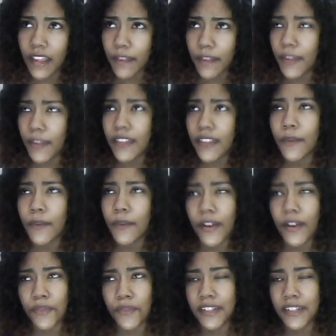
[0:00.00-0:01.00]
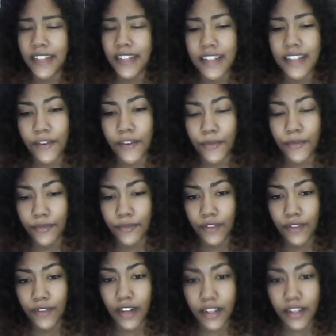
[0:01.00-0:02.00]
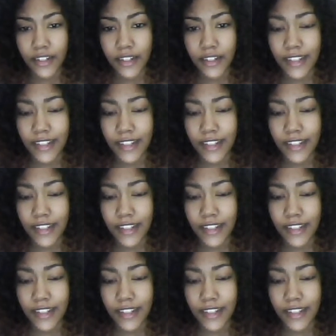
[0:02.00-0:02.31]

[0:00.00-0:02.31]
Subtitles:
but in a way, obviously that's how lust